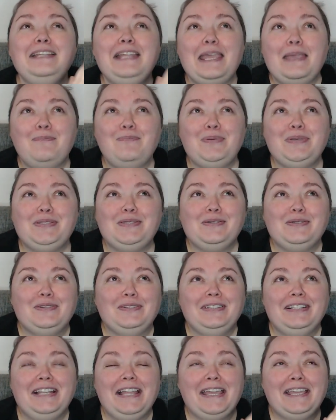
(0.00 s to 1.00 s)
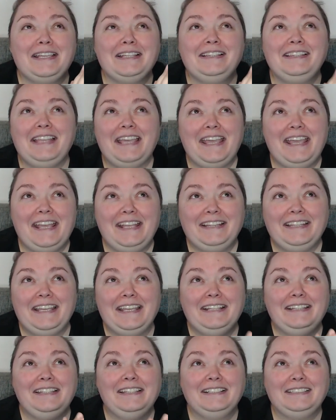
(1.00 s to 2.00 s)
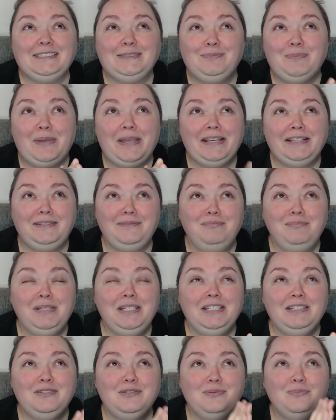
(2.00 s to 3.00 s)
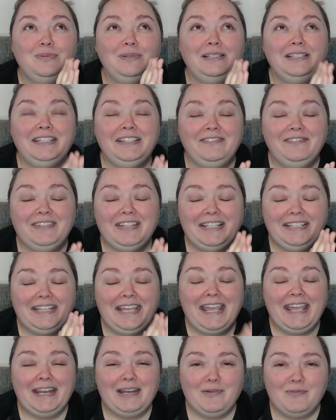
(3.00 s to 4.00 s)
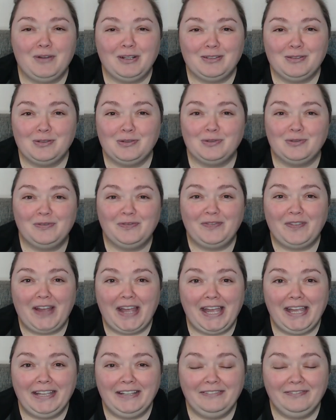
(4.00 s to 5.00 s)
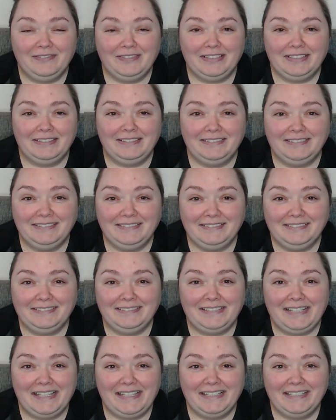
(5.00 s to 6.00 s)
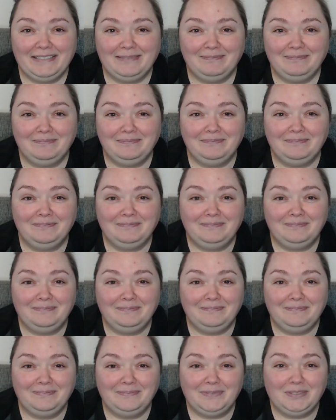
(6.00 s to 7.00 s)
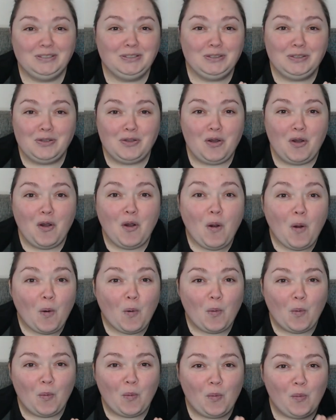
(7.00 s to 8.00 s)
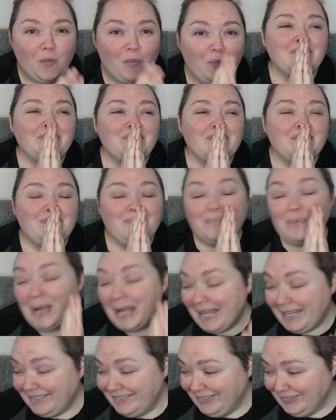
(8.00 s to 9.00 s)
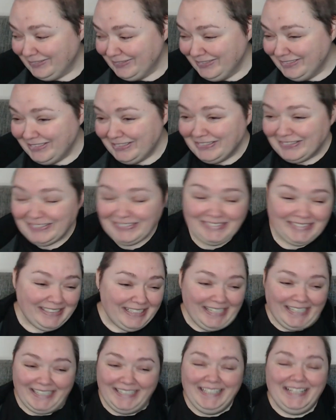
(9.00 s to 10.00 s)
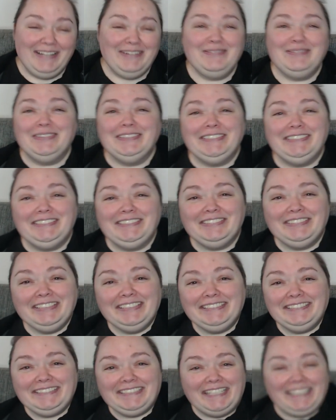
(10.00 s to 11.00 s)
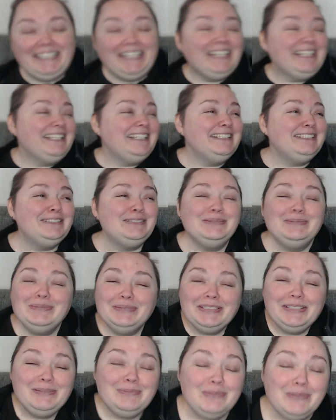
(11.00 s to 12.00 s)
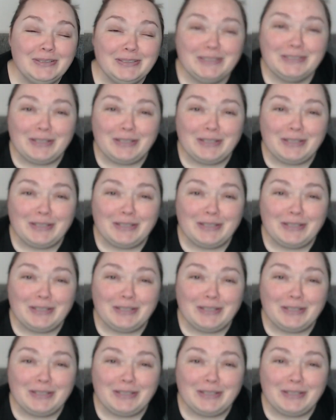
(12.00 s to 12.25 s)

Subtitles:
episode like that and expect me to believe that anyone survived? Like, no. But on the other hand, I was so excited. Like, it was